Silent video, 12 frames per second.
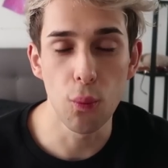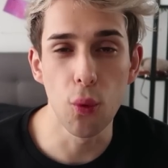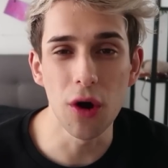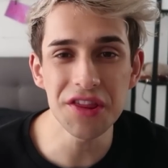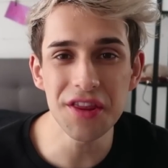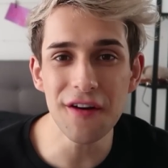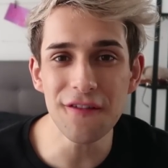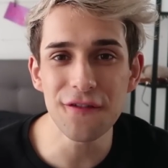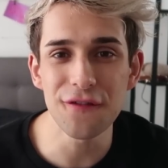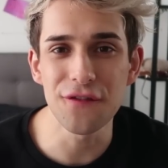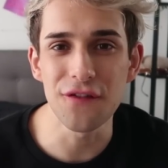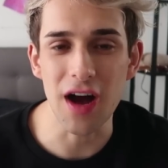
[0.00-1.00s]
What the
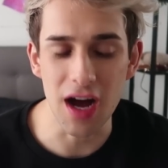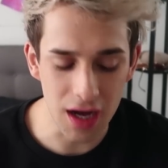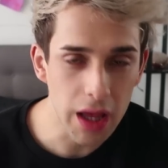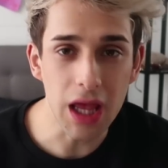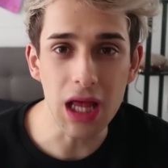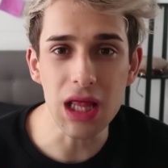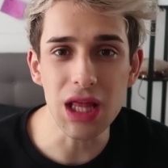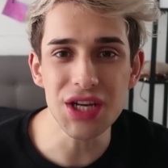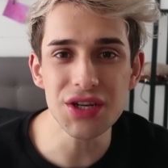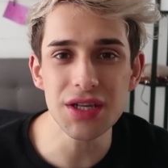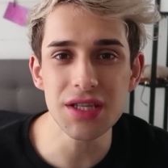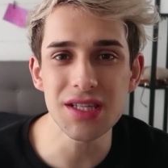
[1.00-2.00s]
fuck? He
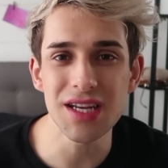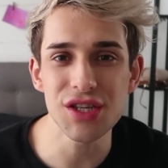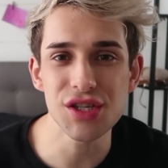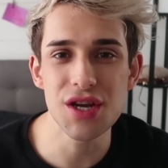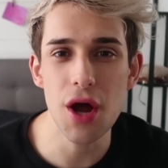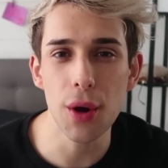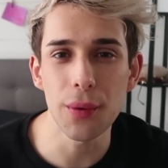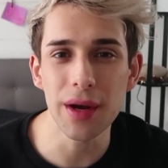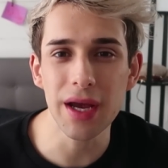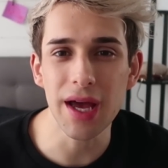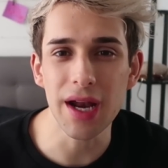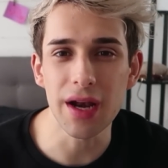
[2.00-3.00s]
literally said no
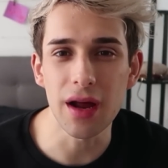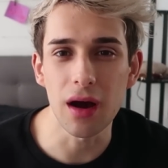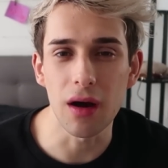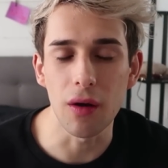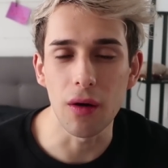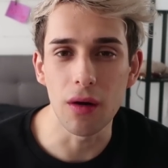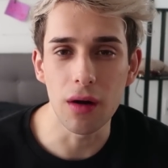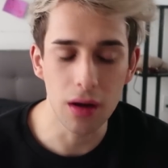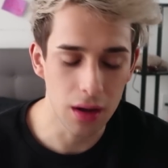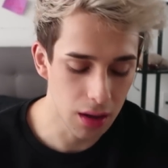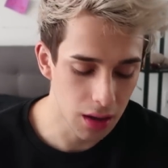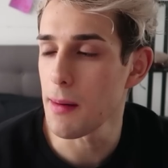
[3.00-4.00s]
one can know.
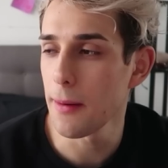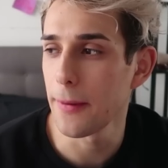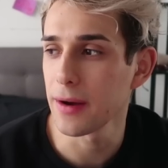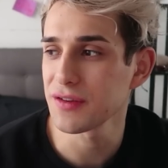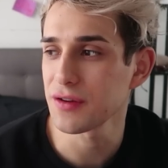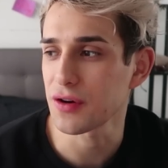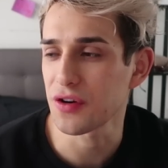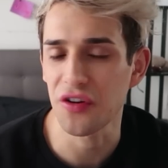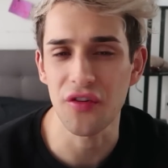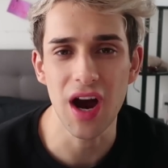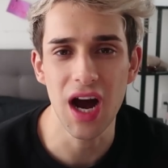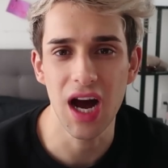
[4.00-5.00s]
I'm about to
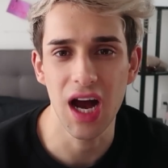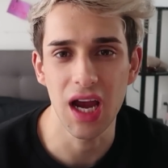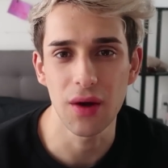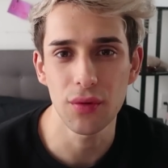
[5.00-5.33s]
cry.